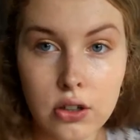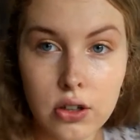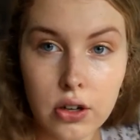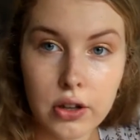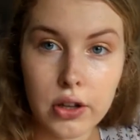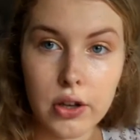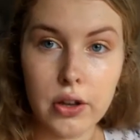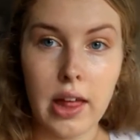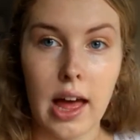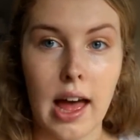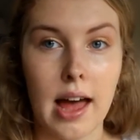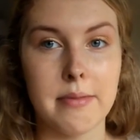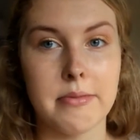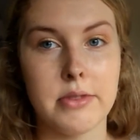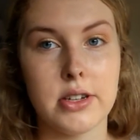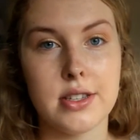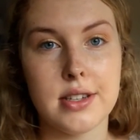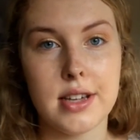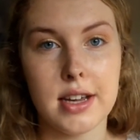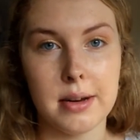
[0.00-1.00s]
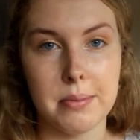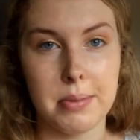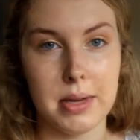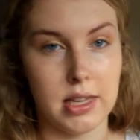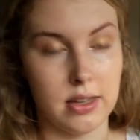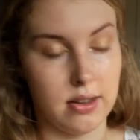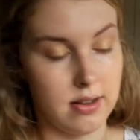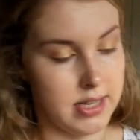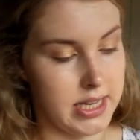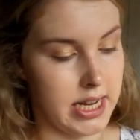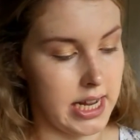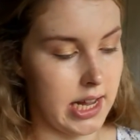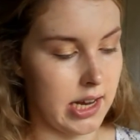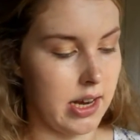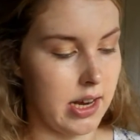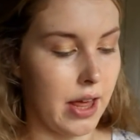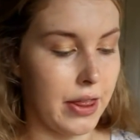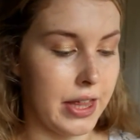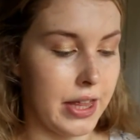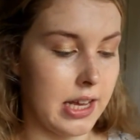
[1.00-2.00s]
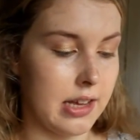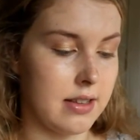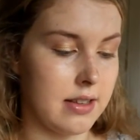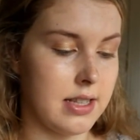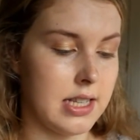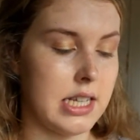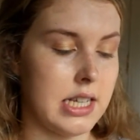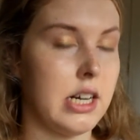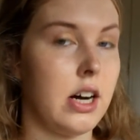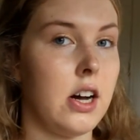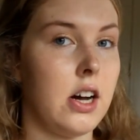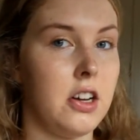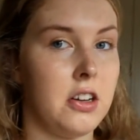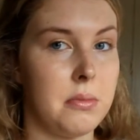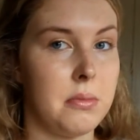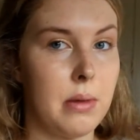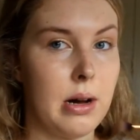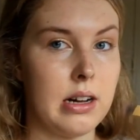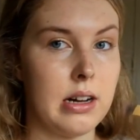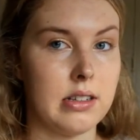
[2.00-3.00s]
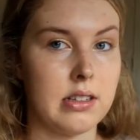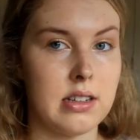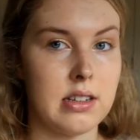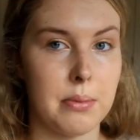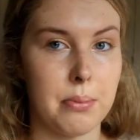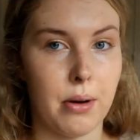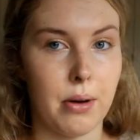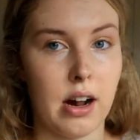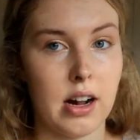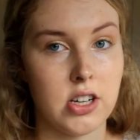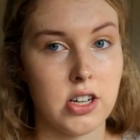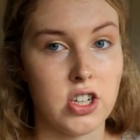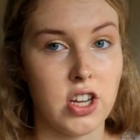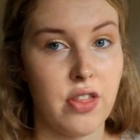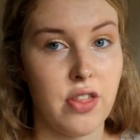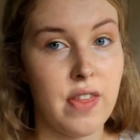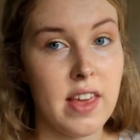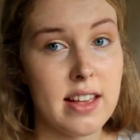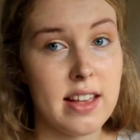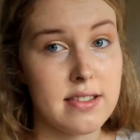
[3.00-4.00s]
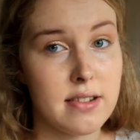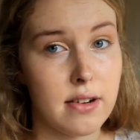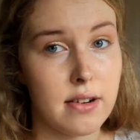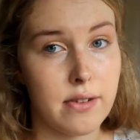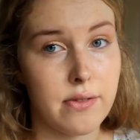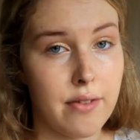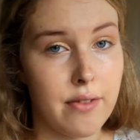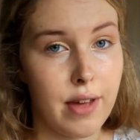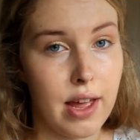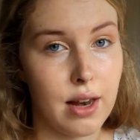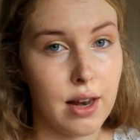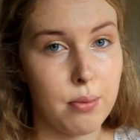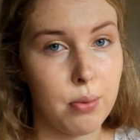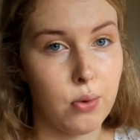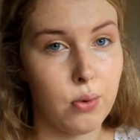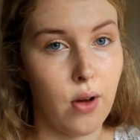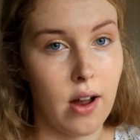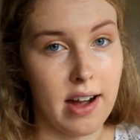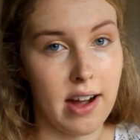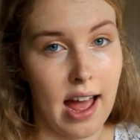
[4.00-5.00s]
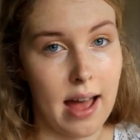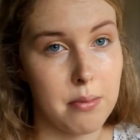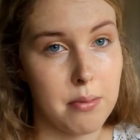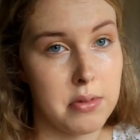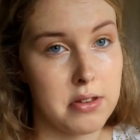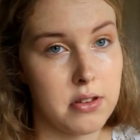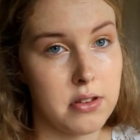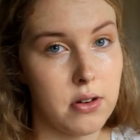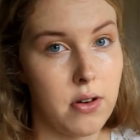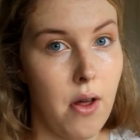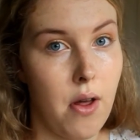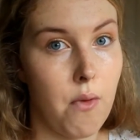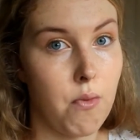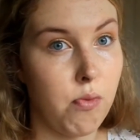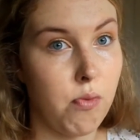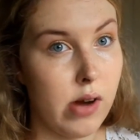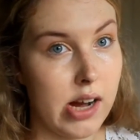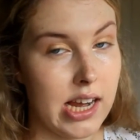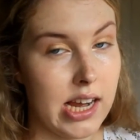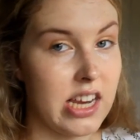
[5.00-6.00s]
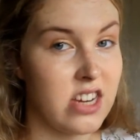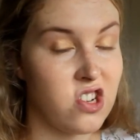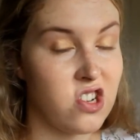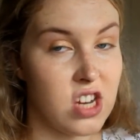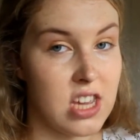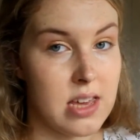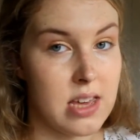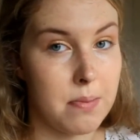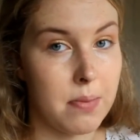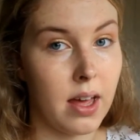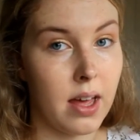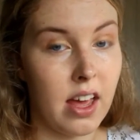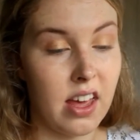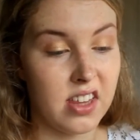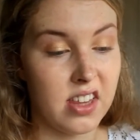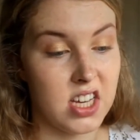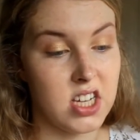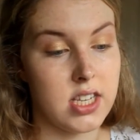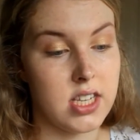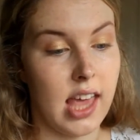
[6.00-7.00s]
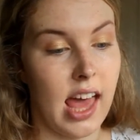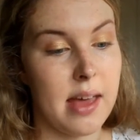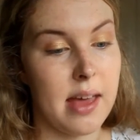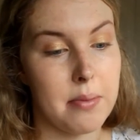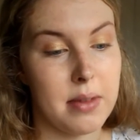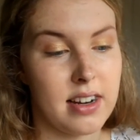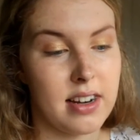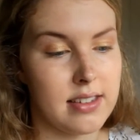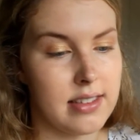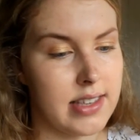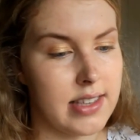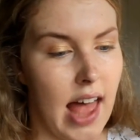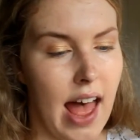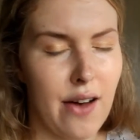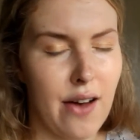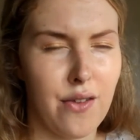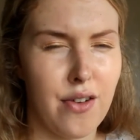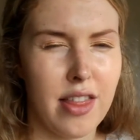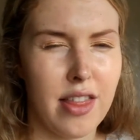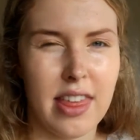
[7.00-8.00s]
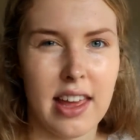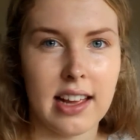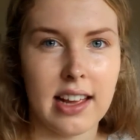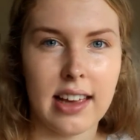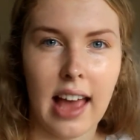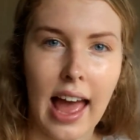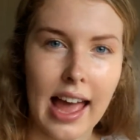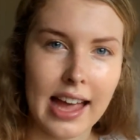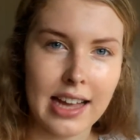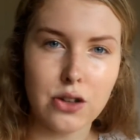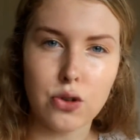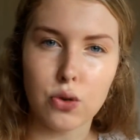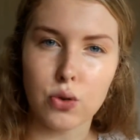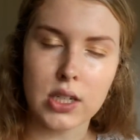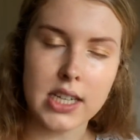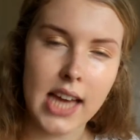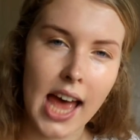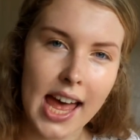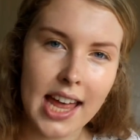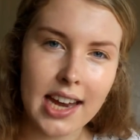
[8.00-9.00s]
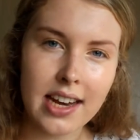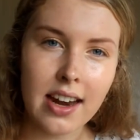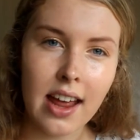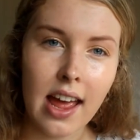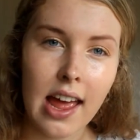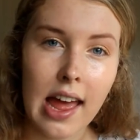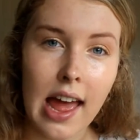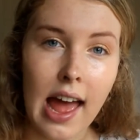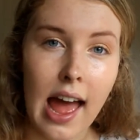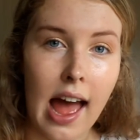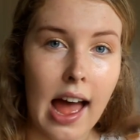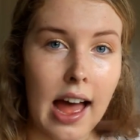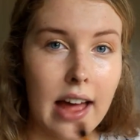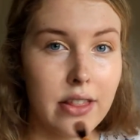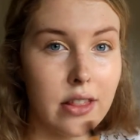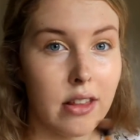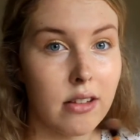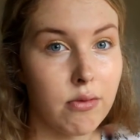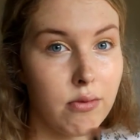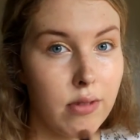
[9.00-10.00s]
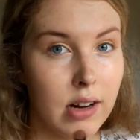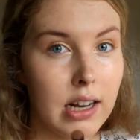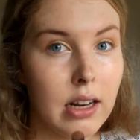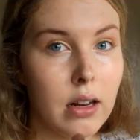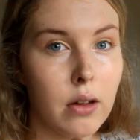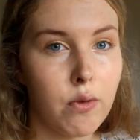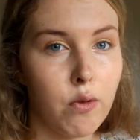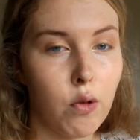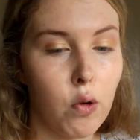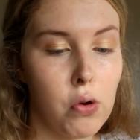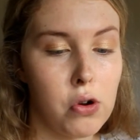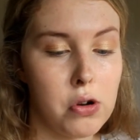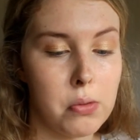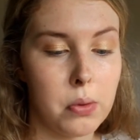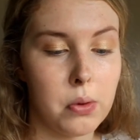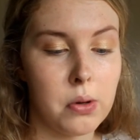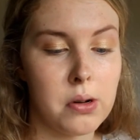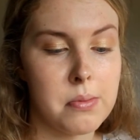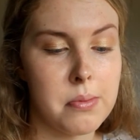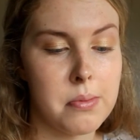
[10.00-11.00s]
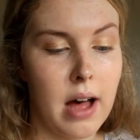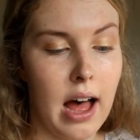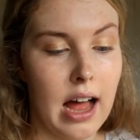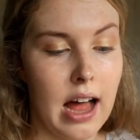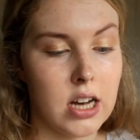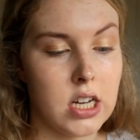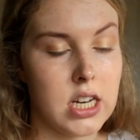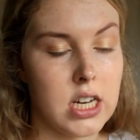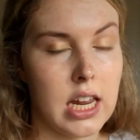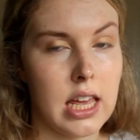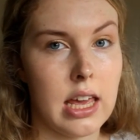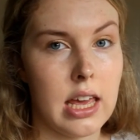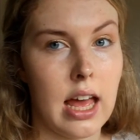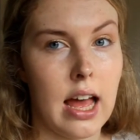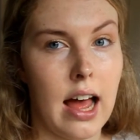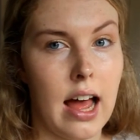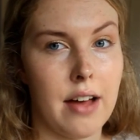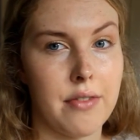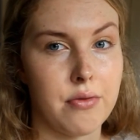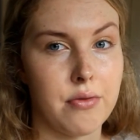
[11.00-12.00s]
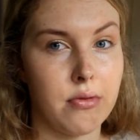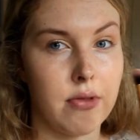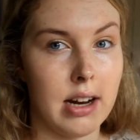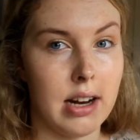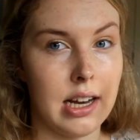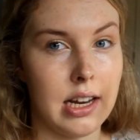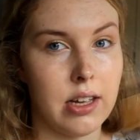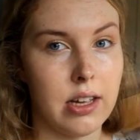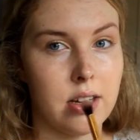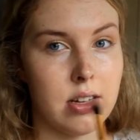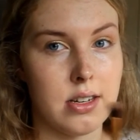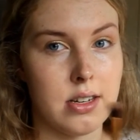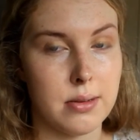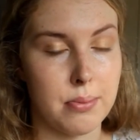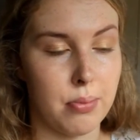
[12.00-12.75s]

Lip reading: To do that, I'm just going to be using another Style Master brush. These are available on Amazon really cheap. They just came in a set of I think 8 or 10, and they're really affordable but actually have really good